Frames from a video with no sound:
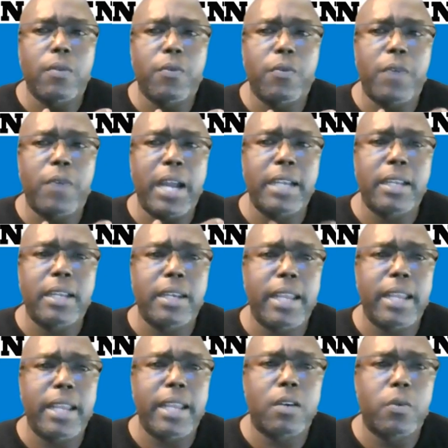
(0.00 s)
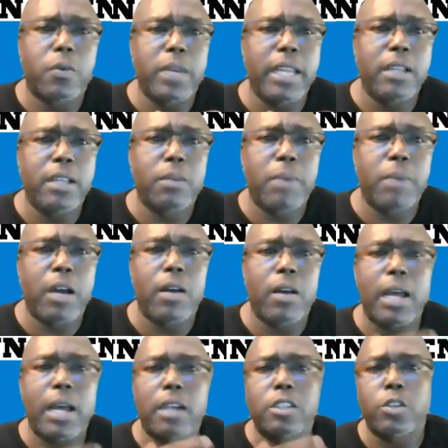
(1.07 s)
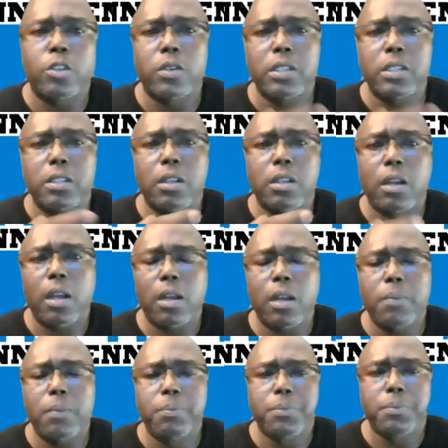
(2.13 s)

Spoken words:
finding later reading about how juries felt